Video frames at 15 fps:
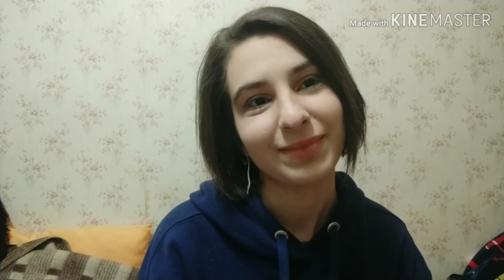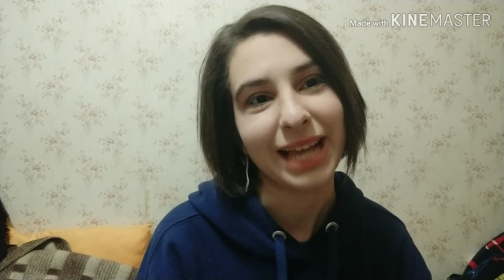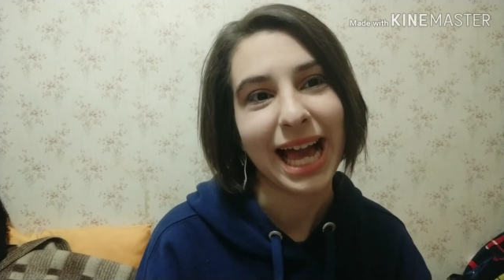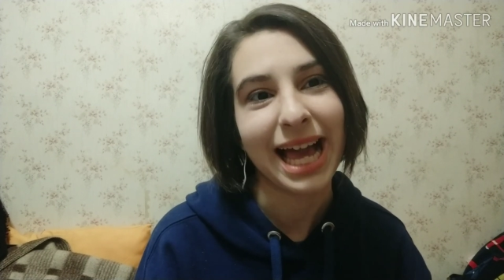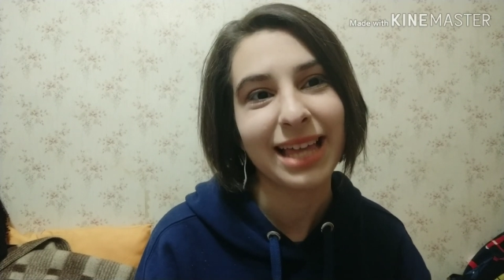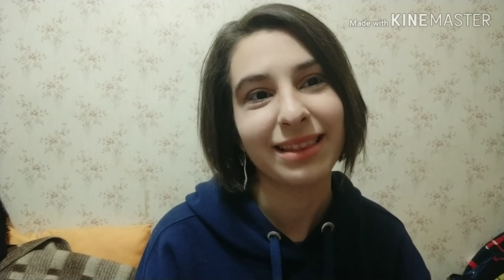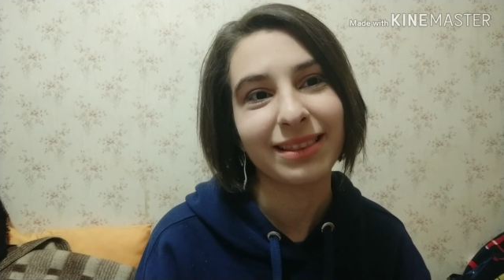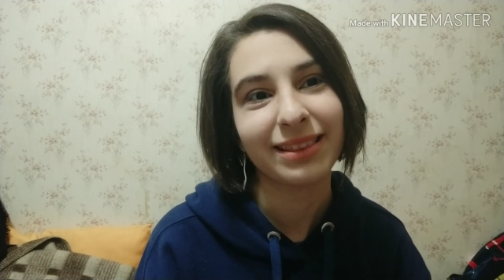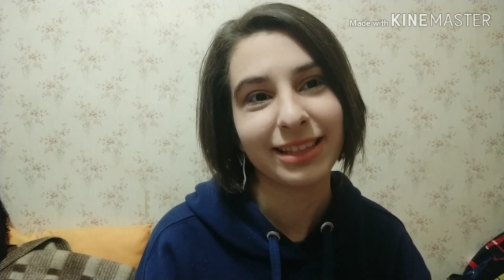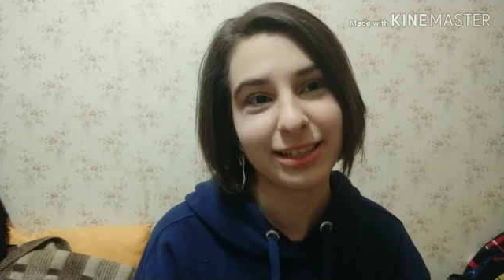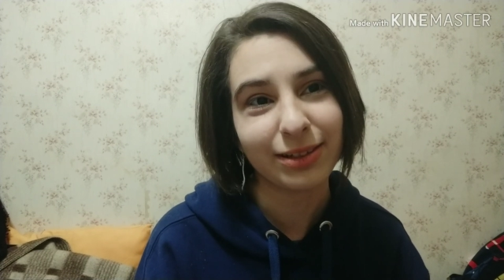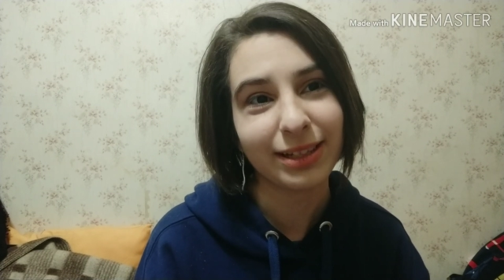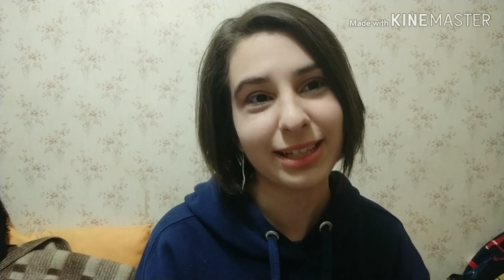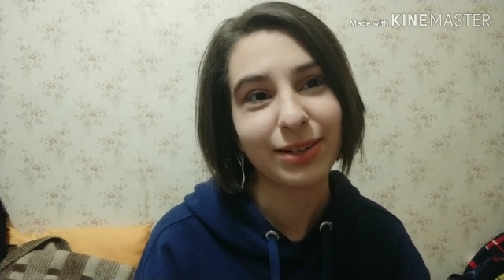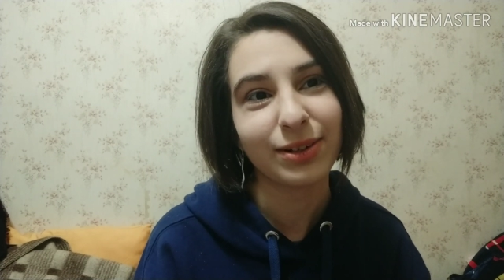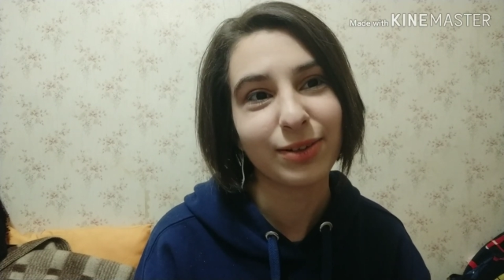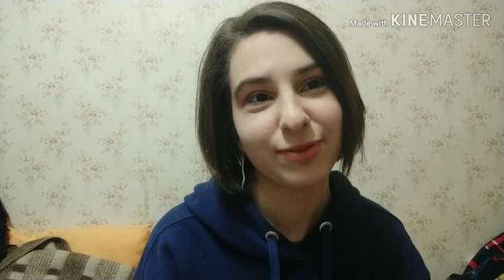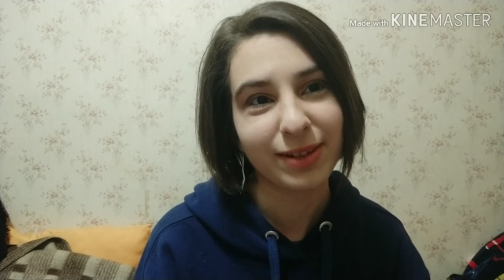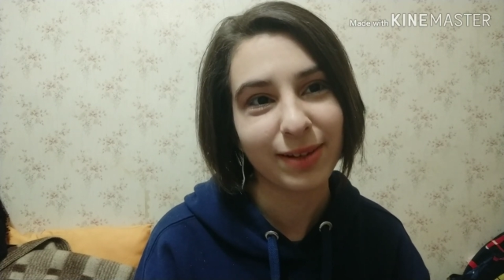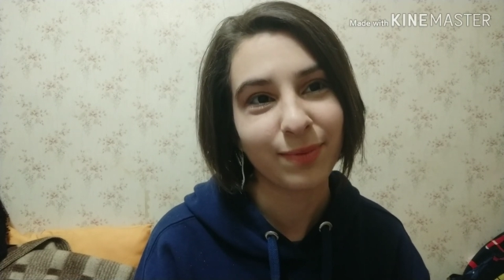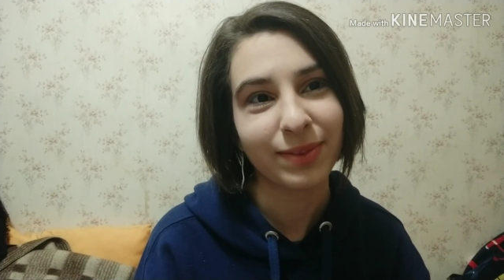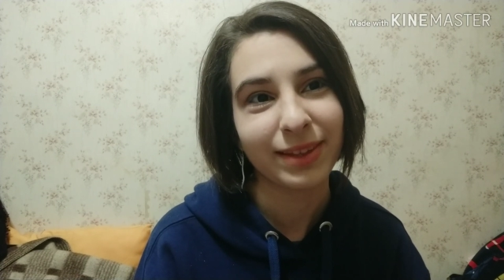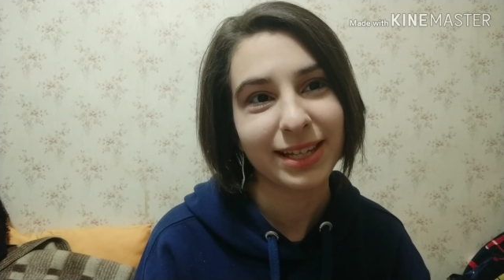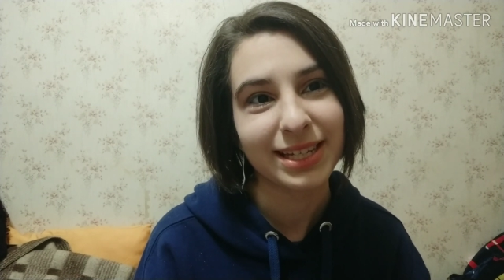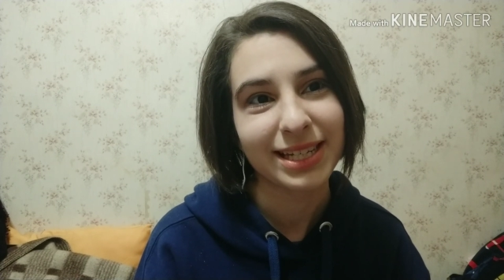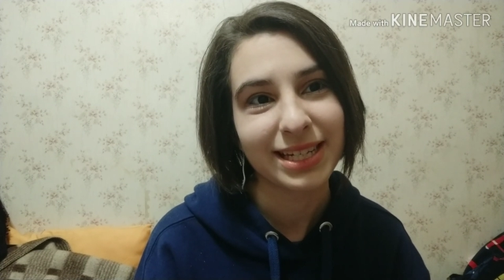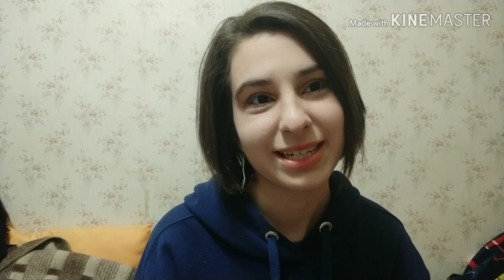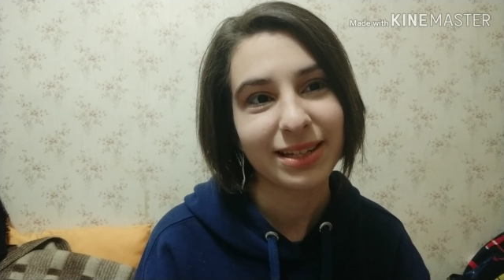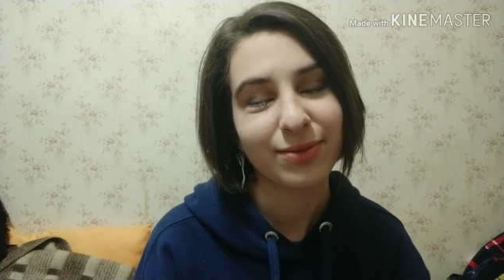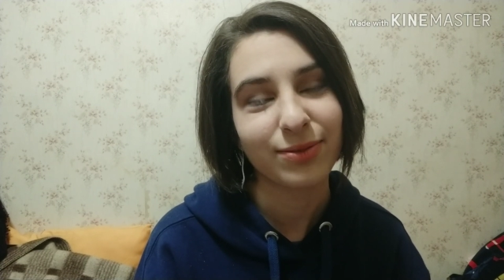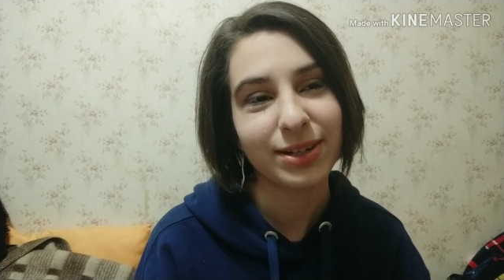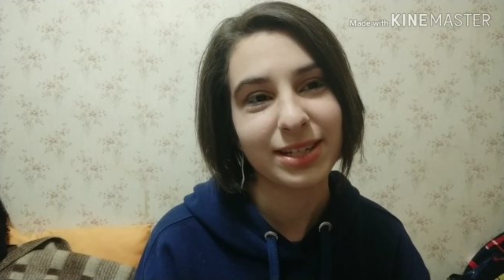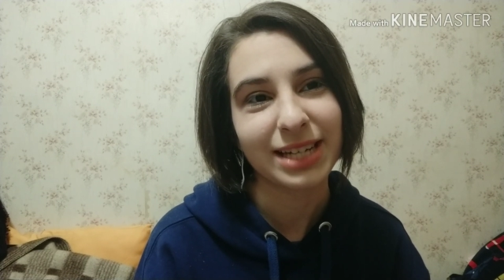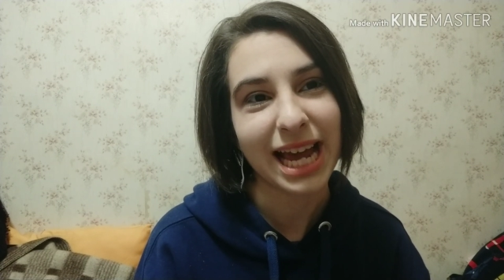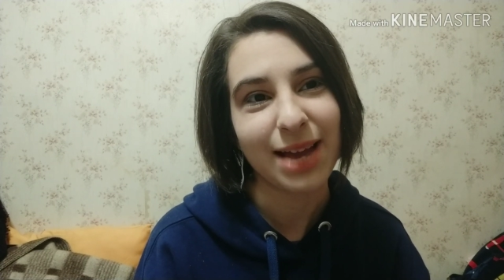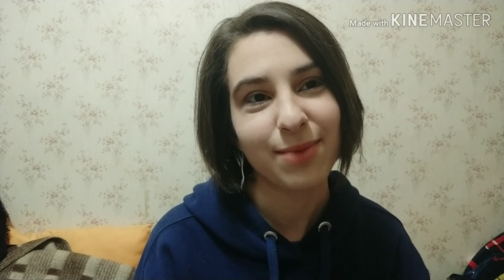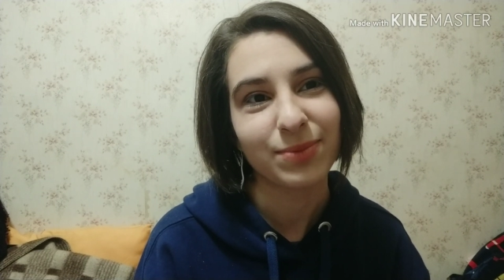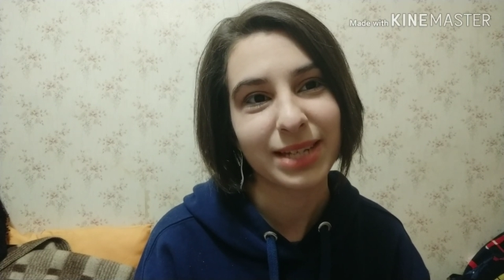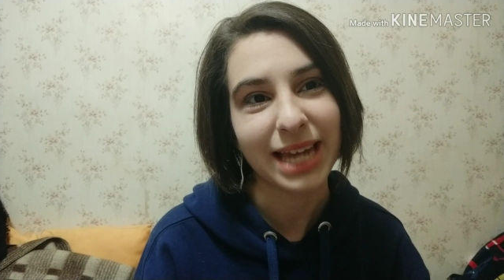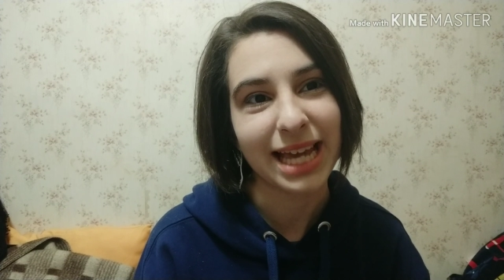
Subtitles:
I literally refilmed this 3 times.